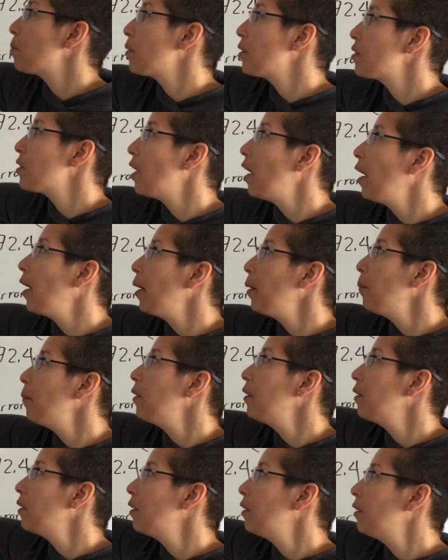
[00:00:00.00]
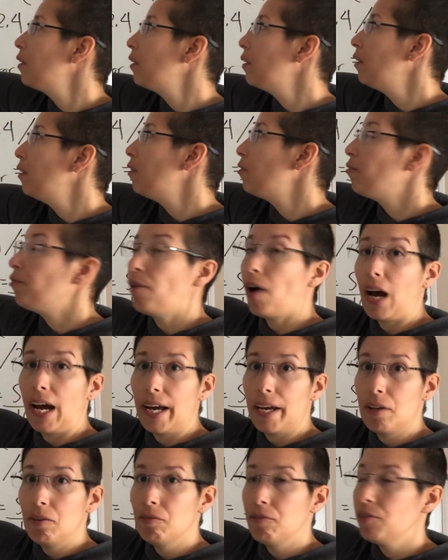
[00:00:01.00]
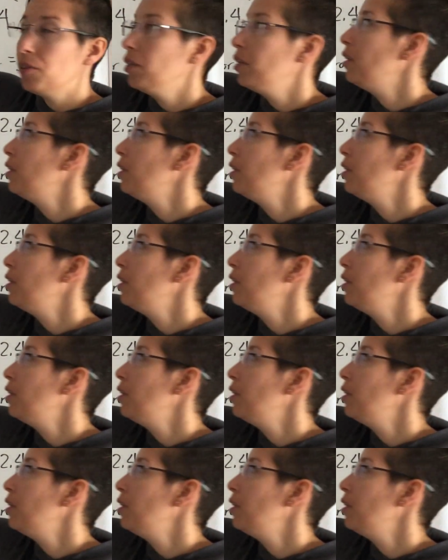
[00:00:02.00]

per time, 5,